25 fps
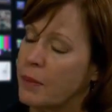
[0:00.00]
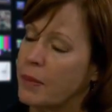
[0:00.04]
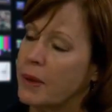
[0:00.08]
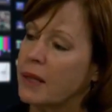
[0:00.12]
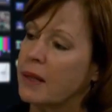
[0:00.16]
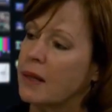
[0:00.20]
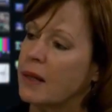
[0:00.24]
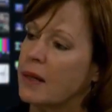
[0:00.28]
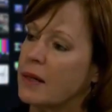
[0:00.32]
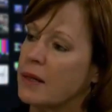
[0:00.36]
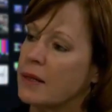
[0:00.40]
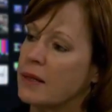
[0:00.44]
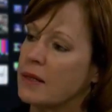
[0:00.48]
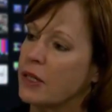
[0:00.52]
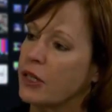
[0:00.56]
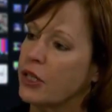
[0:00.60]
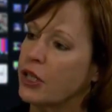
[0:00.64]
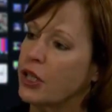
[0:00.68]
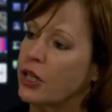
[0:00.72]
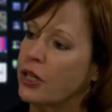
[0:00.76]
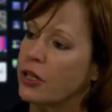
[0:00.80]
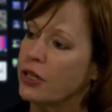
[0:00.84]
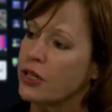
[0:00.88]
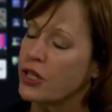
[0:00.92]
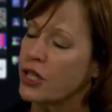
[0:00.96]
because
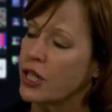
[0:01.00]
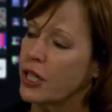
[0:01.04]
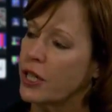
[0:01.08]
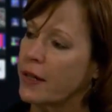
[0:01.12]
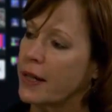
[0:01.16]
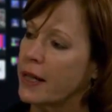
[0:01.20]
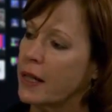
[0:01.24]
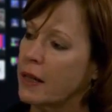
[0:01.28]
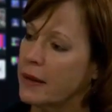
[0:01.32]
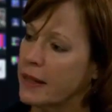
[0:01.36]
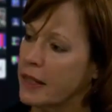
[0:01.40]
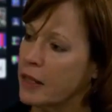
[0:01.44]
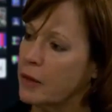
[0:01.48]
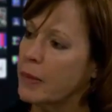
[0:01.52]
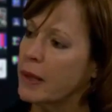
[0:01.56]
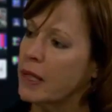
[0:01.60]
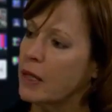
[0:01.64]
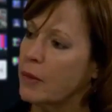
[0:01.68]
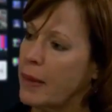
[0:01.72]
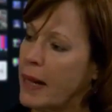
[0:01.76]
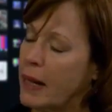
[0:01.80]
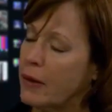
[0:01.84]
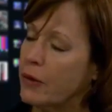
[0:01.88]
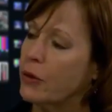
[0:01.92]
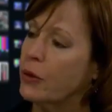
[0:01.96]
you're sharing a little bit
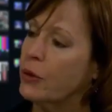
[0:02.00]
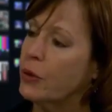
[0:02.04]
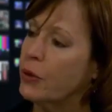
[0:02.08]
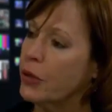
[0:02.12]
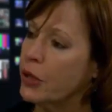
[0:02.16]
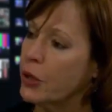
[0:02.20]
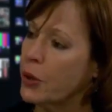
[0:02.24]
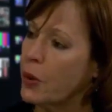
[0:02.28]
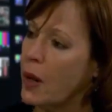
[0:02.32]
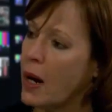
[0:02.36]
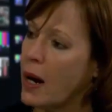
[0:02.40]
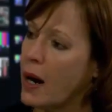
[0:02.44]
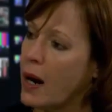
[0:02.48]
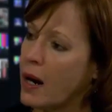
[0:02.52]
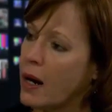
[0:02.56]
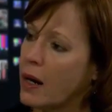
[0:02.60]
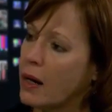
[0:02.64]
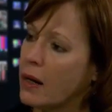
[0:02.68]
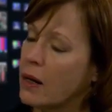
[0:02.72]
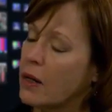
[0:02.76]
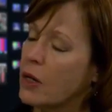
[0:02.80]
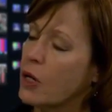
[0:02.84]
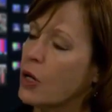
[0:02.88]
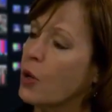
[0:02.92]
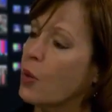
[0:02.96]
about who you
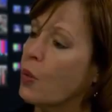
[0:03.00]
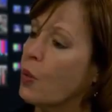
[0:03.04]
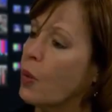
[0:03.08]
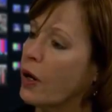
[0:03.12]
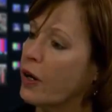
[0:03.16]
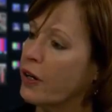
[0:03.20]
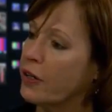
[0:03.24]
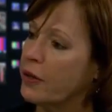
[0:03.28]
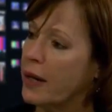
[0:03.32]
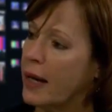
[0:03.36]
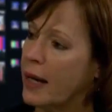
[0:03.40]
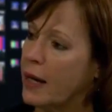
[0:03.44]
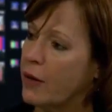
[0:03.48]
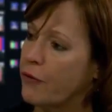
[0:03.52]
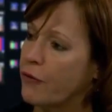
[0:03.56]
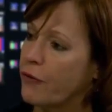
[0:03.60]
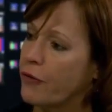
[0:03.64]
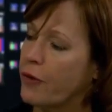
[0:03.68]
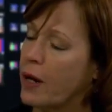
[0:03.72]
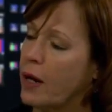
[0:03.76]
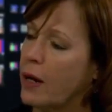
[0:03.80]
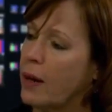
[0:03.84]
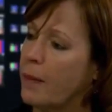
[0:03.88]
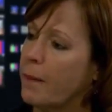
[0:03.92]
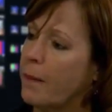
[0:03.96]
are, where you came
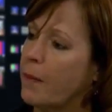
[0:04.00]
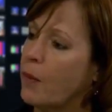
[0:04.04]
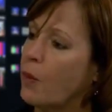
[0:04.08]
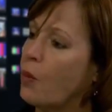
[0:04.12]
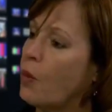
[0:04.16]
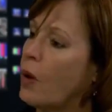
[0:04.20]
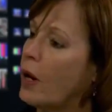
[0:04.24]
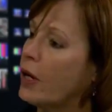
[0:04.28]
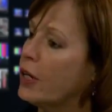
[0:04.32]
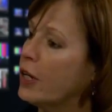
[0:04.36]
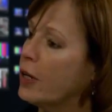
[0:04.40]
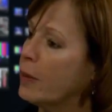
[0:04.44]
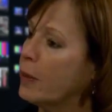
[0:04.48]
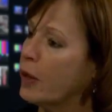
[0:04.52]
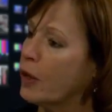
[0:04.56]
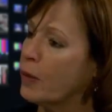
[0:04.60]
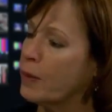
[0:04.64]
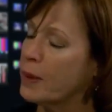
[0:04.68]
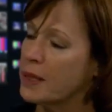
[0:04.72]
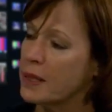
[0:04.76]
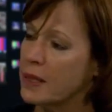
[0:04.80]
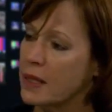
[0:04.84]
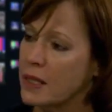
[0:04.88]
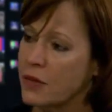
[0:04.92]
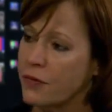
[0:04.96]
from, what your
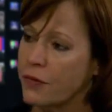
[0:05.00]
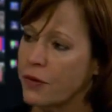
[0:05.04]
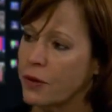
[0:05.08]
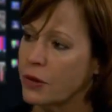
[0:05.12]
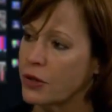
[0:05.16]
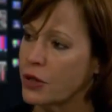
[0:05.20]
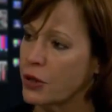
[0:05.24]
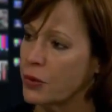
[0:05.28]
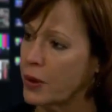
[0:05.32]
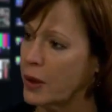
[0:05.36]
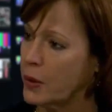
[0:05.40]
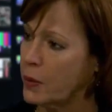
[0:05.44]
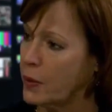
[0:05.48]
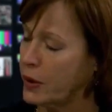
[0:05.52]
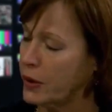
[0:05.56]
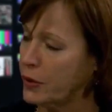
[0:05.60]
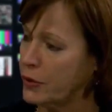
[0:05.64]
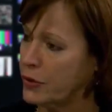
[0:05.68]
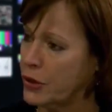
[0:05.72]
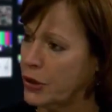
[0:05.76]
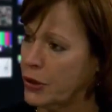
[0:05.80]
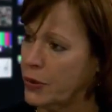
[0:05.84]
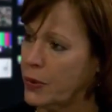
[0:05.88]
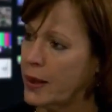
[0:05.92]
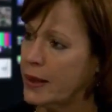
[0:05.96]
purpose is for doing what
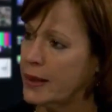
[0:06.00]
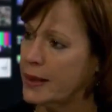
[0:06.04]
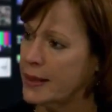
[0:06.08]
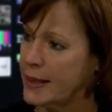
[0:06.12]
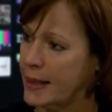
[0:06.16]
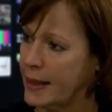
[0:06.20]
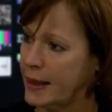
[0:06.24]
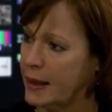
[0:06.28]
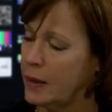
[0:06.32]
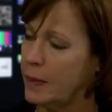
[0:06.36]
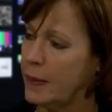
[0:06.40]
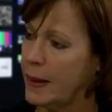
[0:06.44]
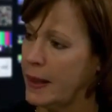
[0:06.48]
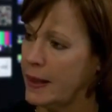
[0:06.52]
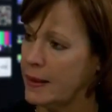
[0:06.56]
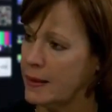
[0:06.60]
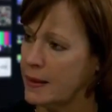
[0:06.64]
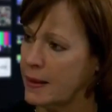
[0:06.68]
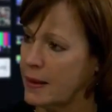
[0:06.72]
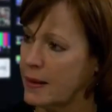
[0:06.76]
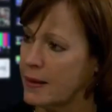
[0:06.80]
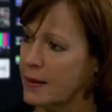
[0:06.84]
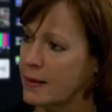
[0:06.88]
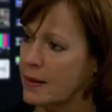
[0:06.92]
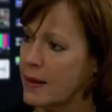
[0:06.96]
you do on a daily
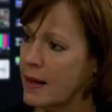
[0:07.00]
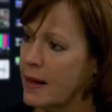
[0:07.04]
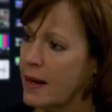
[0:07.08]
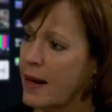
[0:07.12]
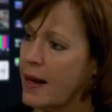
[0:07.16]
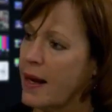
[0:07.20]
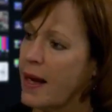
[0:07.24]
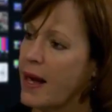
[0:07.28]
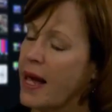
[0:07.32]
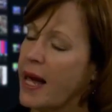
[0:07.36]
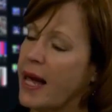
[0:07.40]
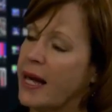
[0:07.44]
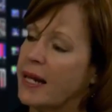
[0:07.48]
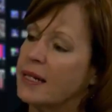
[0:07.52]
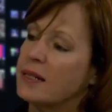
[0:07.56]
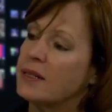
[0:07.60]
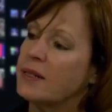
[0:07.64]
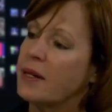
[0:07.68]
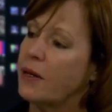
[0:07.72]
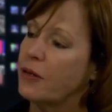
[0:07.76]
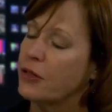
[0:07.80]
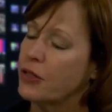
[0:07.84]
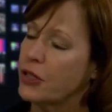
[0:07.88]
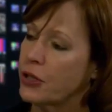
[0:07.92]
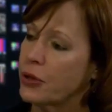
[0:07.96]
basis, and it
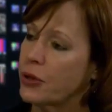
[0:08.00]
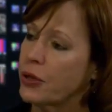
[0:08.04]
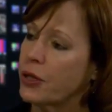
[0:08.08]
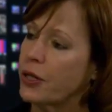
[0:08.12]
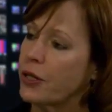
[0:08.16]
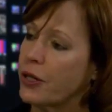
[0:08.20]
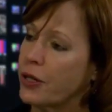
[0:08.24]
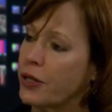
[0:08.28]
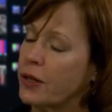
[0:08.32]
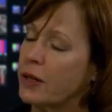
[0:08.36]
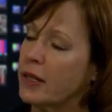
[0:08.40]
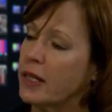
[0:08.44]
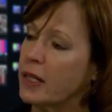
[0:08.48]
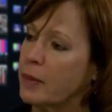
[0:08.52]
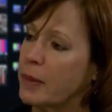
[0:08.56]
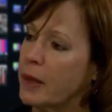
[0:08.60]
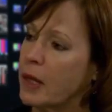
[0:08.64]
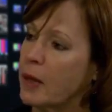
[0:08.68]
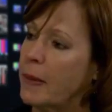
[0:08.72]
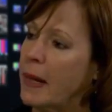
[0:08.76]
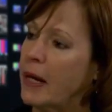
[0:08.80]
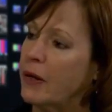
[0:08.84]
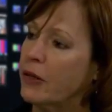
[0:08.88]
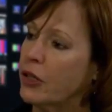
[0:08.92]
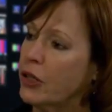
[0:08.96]
tells her a little bit
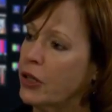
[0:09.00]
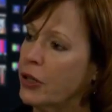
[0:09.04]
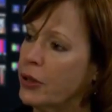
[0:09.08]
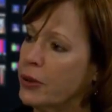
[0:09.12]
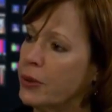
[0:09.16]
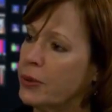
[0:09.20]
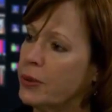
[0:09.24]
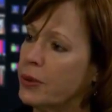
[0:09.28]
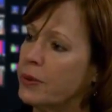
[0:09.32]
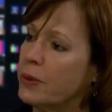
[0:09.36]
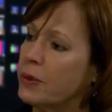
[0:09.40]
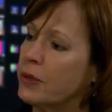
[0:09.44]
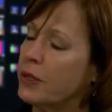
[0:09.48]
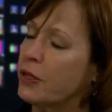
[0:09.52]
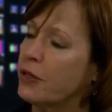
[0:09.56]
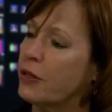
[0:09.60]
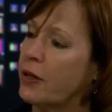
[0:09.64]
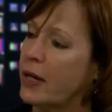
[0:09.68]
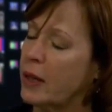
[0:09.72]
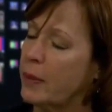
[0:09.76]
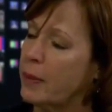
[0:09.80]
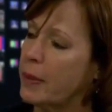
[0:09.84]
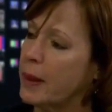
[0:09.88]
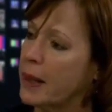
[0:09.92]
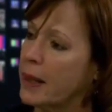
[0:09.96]
about you, your
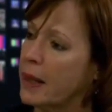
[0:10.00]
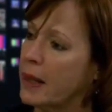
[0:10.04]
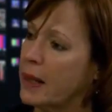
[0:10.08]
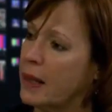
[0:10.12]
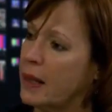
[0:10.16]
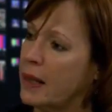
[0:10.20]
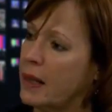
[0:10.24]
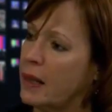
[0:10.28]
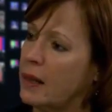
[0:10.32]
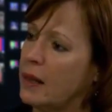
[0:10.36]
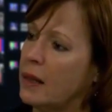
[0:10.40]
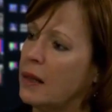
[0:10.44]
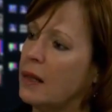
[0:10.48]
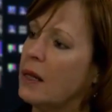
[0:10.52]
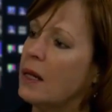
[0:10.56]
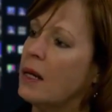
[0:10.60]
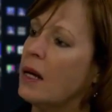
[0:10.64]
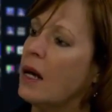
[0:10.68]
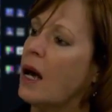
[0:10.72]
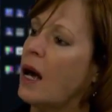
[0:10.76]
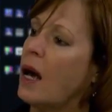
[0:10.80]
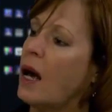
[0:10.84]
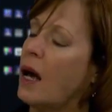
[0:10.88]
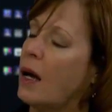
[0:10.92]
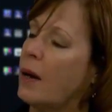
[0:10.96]
credibility,
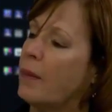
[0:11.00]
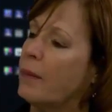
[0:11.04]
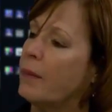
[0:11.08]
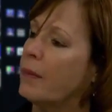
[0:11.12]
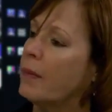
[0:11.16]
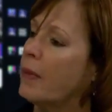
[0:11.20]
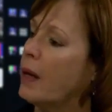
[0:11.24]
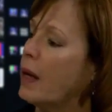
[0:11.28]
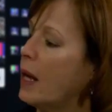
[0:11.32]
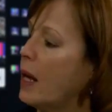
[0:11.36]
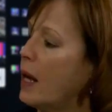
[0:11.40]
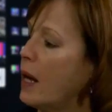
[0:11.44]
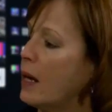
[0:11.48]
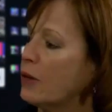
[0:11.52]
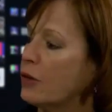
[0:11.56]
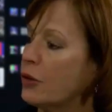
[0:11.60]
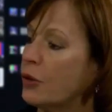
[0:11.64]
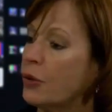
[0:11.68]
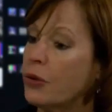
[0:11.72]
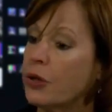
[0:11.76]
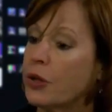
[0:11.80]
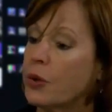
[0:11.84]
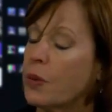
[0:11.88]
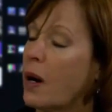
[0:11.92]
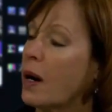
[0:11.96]
and
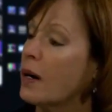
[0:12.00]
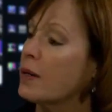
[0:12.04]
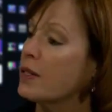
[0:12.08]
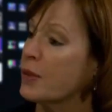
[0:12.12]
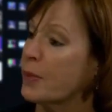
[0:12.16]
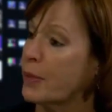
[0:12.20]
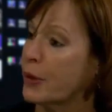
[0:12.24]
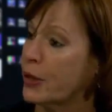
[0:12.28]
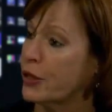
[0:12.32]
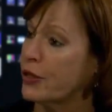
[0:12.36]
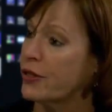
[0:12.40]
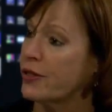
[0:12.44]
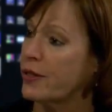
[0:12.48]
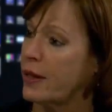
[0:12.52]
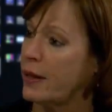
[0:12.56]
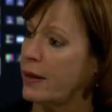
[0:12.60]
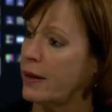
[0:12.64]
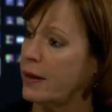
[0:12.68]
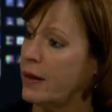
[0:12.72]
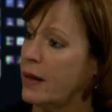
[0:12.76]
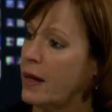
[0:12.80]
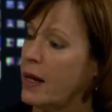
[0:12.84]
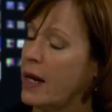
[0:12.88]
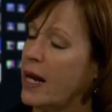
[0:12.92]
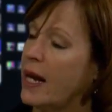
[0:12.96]
who you are as a
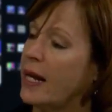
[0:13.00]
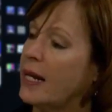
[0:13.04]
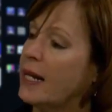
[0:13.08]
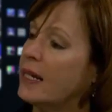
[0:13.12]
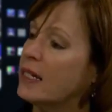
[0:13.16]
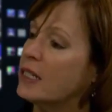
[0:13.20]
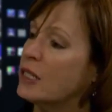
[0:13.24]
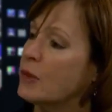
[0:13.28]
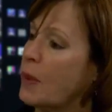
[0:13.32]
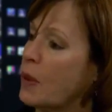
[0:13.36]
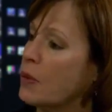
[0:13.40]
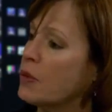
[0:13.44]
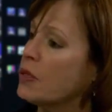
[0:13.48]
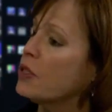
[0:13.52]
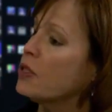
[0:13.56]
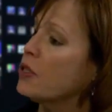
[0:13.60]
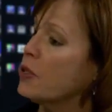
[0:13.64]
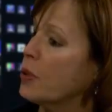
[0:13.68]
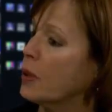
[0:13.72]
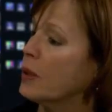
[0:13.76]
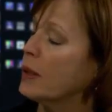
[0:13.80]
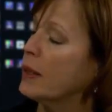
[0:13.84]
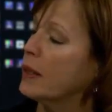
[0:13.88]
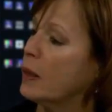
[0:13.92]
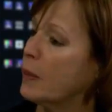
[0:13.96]
person, and exposes
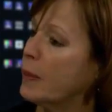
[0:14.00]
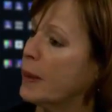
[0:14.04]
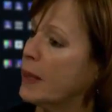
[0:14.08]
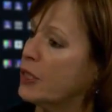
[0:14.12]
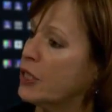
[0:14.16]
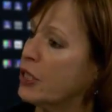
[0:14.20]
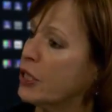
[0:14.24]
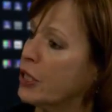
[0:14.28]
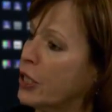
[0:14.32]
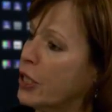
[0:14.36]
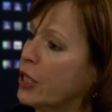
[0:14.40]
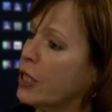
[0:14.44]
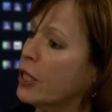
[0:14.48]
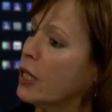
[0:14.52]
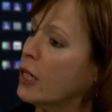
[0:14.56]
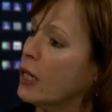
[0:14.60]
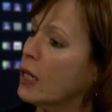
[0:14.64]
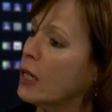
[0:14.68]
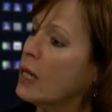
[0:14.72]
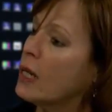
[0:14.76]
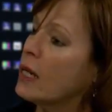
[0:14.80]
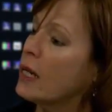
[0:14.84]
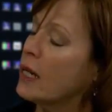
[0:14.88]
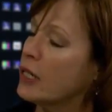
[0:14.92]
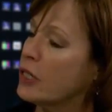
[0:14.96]
you a little bit to
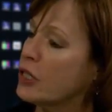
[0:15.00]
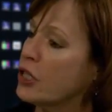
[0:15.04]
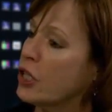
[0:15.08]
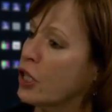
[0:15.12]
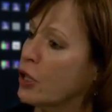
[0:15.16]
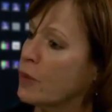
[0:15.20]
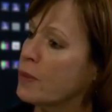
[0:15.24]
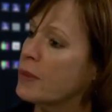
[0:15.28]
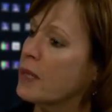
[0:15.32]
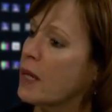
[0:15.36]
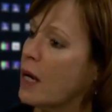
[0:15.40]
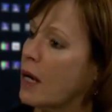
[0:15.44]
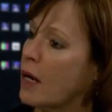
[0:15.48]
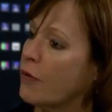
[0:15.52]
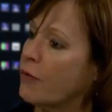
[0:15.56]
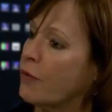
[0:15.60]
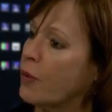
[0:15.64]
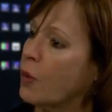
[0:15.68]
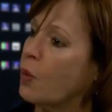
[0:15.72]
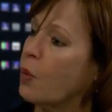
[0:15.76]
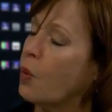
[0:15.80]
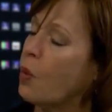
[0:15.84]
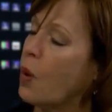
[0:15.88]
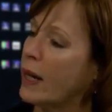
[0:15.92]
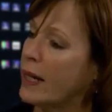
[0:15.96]
her in terms of
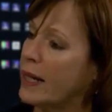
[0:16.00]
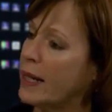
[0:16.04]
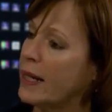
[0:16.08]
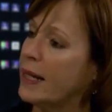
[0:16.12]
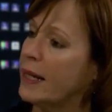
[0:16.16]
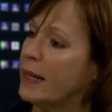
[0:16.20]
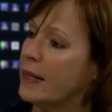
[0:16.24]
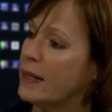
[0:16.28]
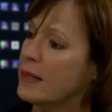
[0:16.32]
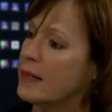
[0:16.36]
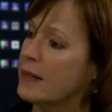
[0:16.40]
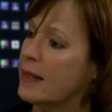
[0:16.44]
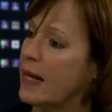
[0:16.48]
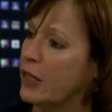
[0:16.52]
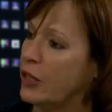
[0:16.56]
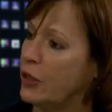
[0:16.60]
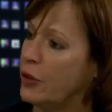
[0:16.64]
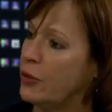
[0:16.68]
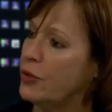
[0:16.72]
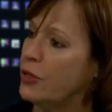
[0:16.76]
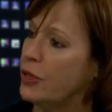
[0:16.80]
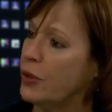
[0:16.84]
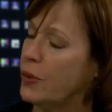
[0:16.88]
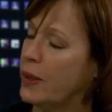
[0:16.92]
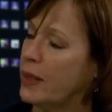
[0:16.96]
what it is that
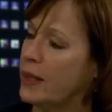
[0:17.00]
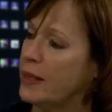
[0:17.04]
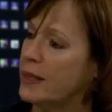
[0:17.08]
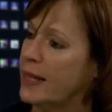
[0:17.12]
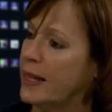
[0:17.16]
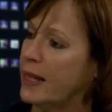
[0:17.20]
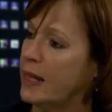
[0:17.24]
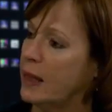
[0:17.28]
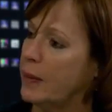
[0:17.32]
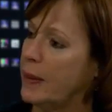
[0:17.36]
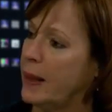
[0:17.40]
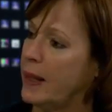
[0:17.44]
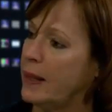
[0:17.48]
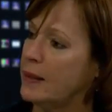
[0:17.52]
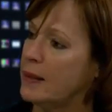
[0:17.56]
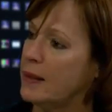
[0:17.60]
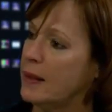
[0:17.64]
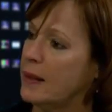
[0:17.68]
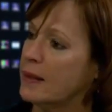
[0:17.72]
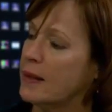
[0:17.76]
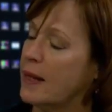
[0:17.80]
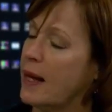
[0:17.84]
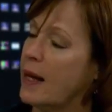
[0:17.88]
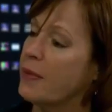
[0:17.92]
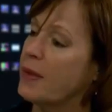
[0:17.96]
you do on a daily
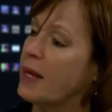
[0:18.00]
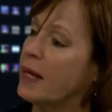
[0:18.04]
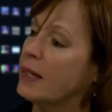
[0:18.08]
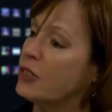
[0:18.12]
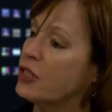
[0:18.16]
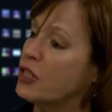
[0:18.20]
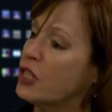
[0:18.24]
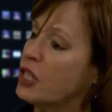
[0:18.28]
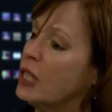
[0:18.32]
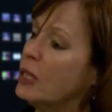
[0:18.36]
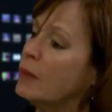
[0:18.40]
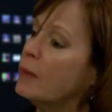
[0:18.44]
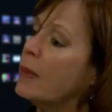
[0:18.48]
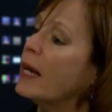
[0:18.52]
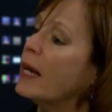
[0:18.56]
basis. And then she might